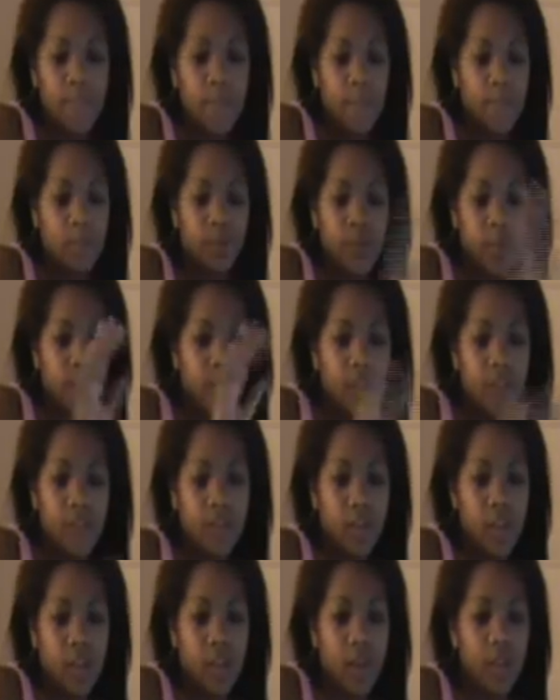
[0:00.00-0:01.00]
Do you want the
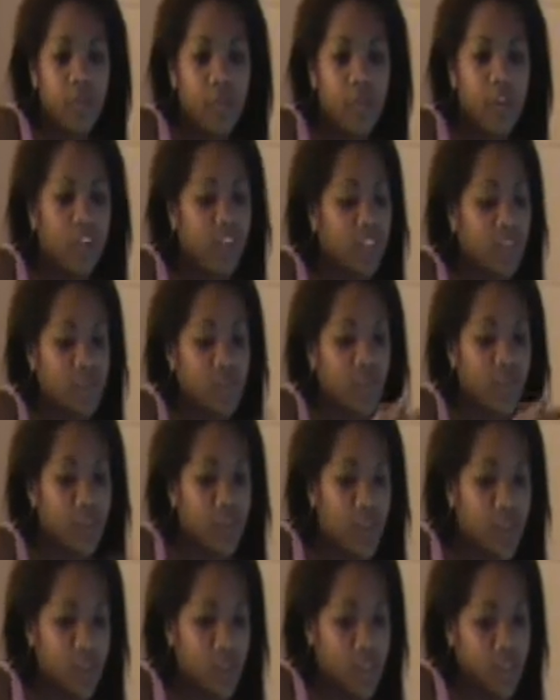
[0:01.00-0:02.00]
box? I think he just wanted to know
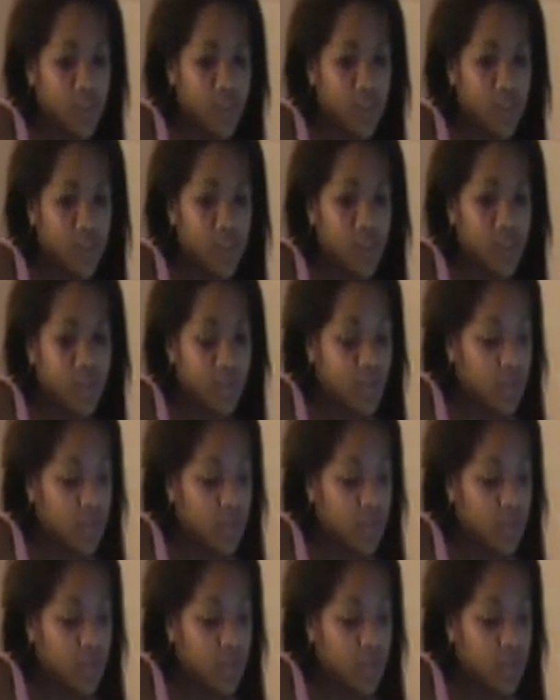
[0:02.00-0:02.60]
what kind it was.